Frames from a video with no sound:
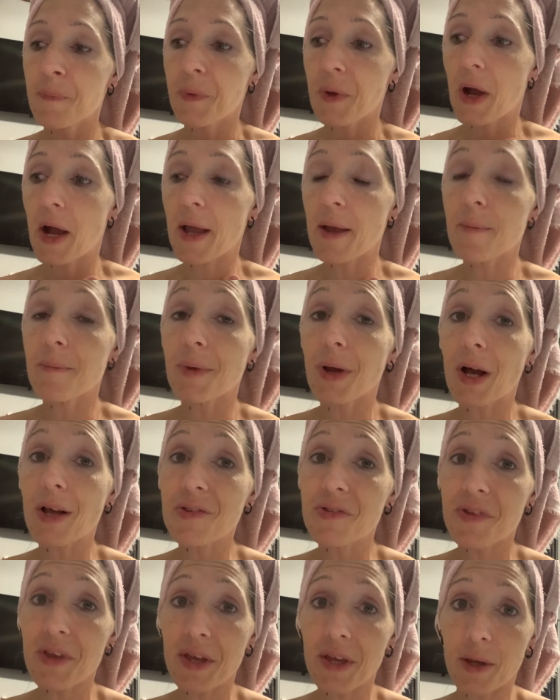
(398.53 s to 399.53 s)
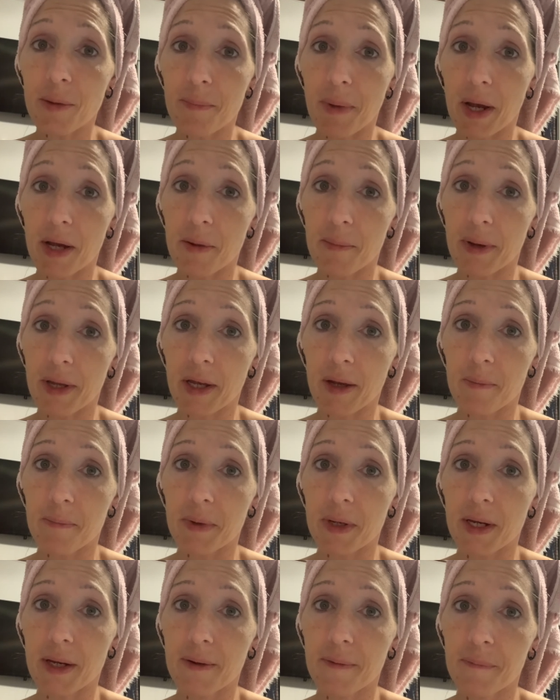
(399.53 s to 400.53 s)
I am not saying goodbye to my
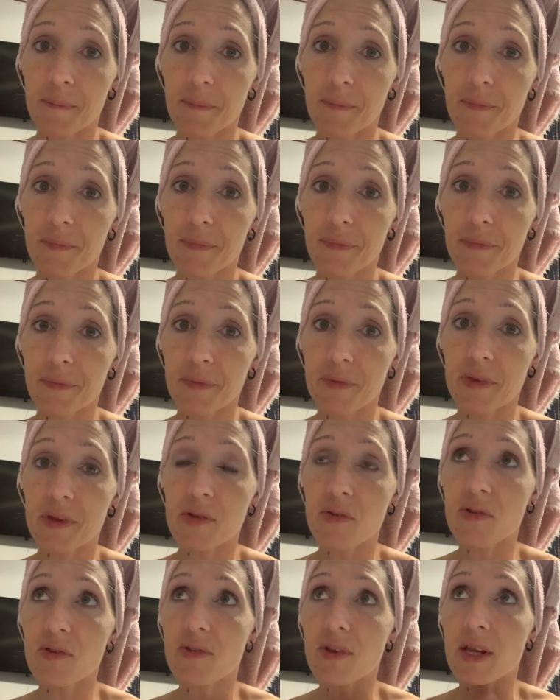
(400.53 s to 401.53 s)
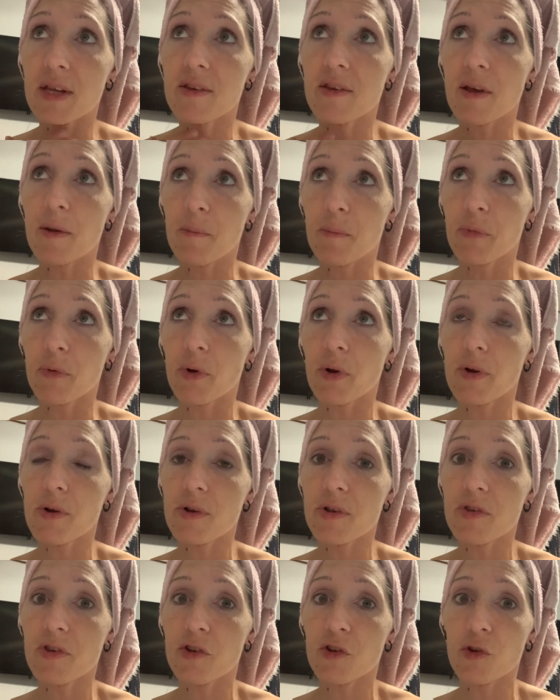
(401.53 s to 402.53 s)
company. This is a
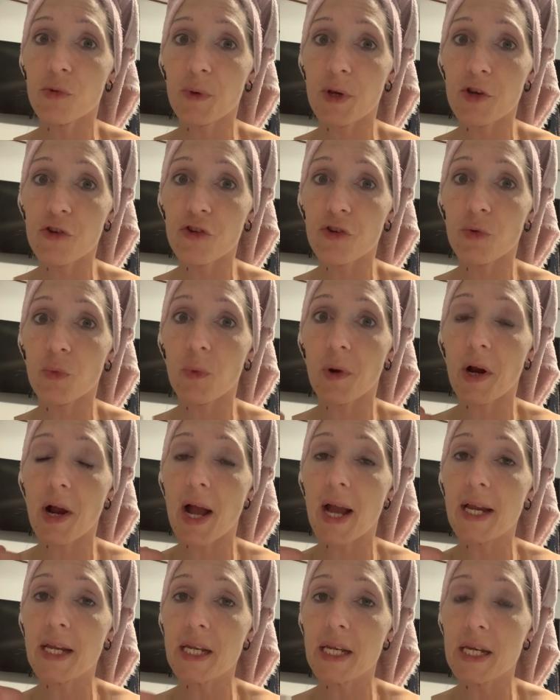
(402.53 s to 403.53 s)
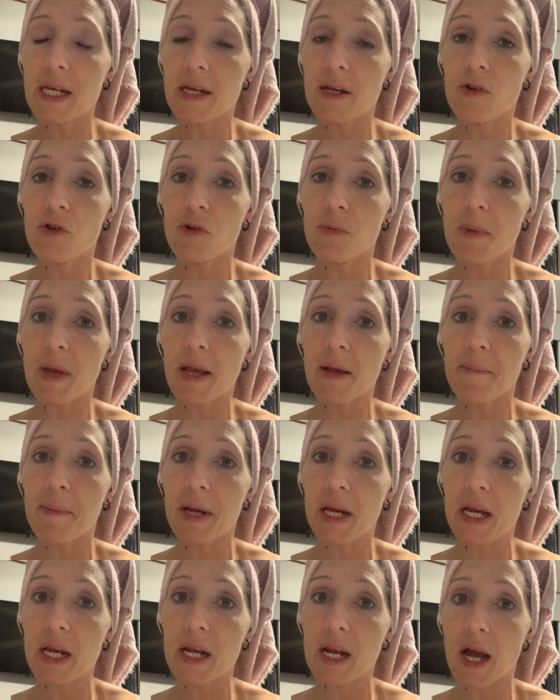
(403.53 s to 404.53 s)
temporary situation where I need to make
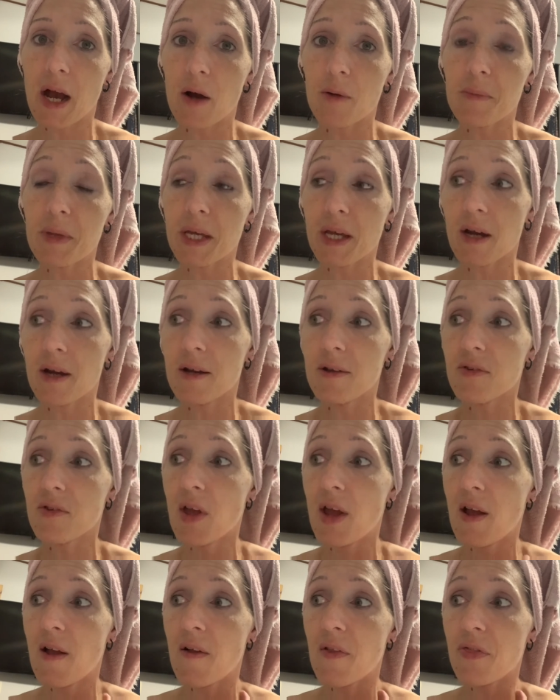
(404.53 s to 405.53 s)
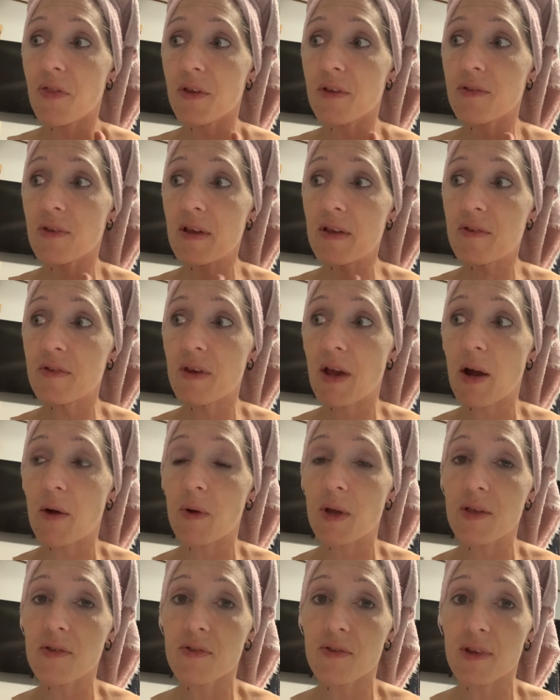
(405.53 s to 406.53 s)
money now because this has now
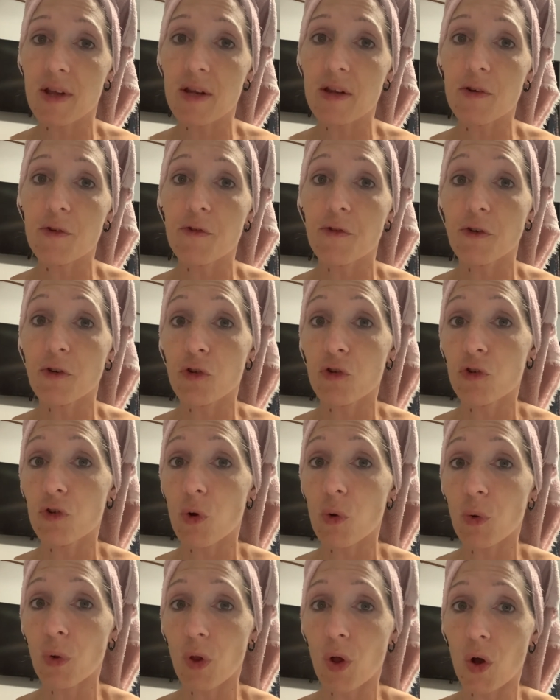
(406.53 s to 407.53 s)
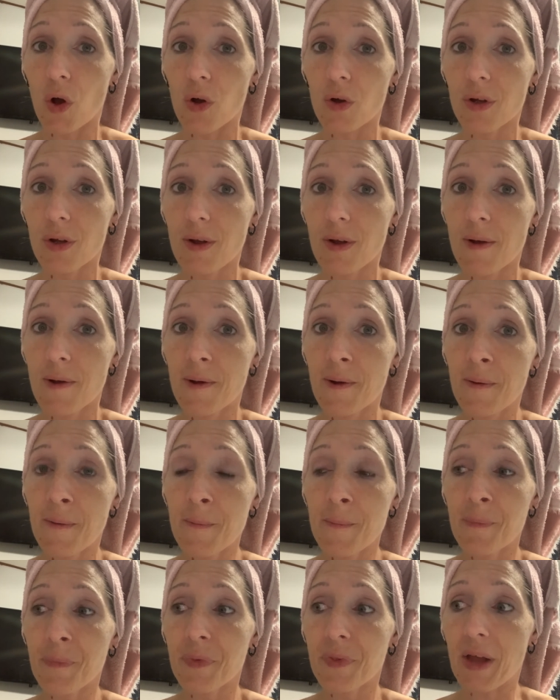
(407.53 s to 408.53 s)
extended for so long
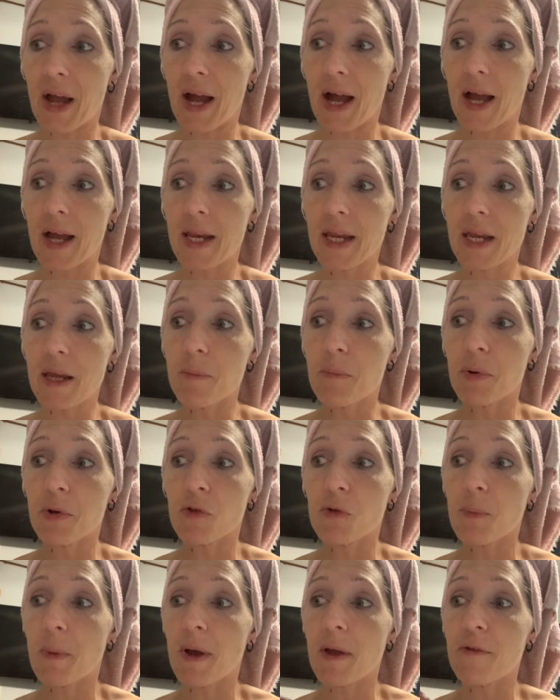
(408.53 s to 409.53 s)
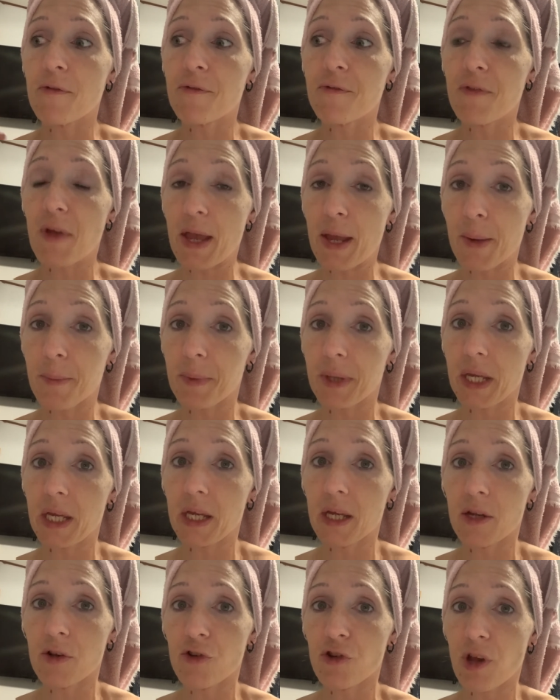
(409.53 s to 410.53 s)
that it puts my family
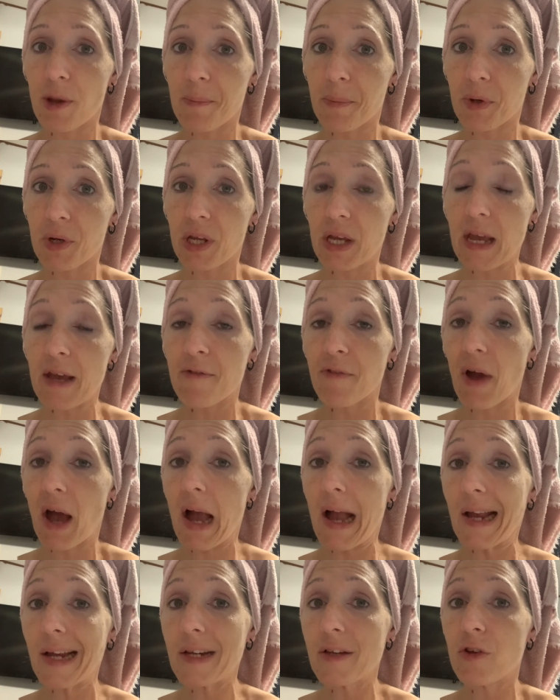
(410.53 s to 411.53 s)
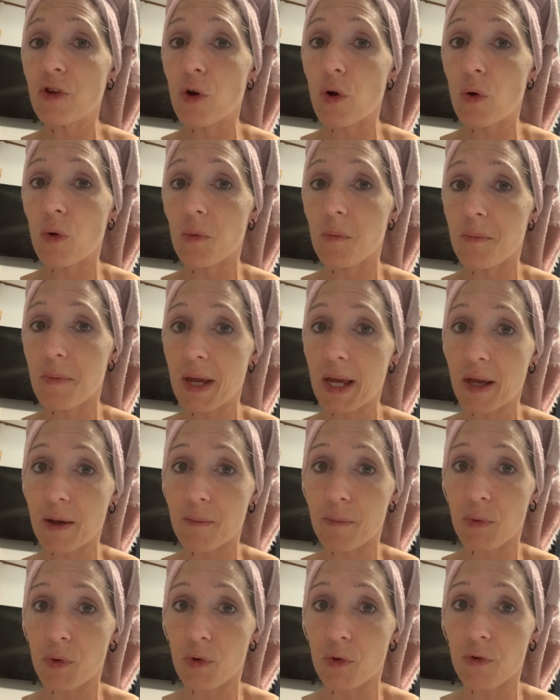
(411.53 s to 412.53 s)
in jeopardy if I don't make a
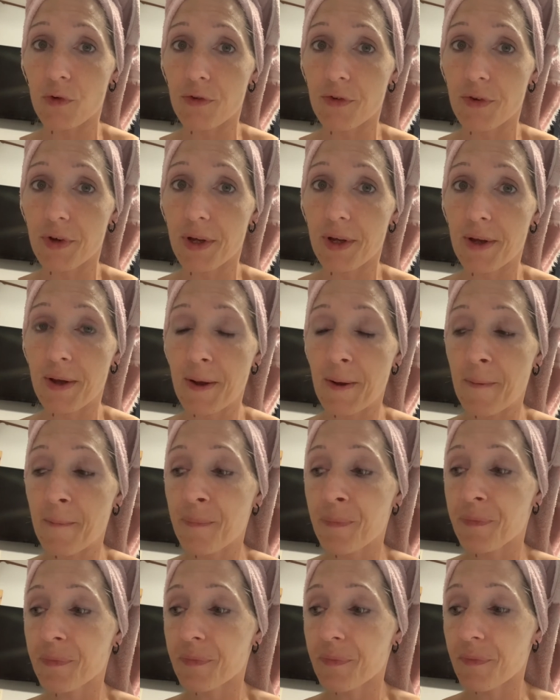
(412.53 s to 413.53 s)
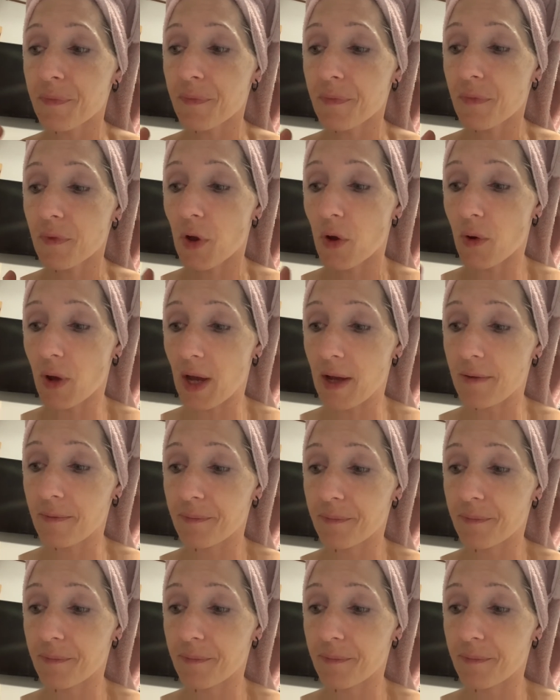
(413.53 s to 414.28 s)
move. Okay.